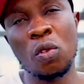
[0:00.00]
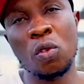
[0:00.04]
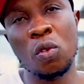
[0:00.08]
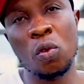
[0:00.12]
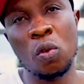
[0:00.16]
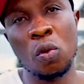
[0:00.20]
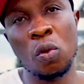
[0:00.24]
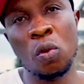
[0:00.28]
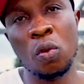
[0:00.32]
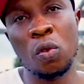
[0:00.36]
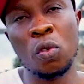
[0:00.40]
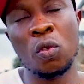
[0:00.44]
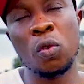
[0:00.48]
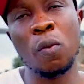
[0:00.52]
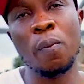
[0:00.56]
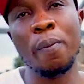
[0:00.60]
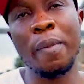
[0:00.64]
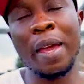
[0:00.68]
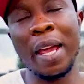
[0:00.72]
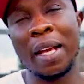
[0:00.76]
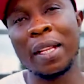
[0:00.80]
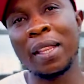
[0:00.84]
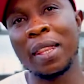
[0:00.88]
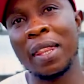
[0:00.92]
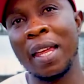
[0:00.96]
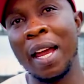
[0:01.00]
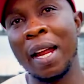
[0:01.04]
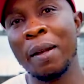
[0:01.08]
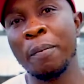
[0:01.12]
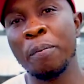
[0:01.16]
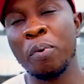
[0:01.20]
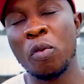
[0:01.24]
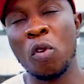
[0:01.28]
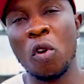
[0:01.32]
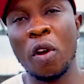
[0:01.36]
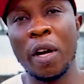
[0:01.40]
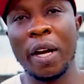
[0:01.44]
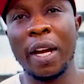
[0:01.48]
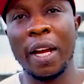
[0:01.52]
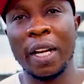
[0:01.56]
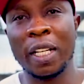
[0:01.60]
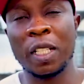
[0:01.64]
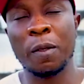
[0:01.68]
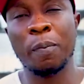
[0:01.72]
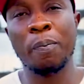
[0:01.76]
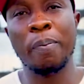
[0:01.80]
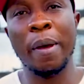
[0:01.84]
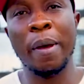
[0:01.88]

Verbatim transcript: do to make that product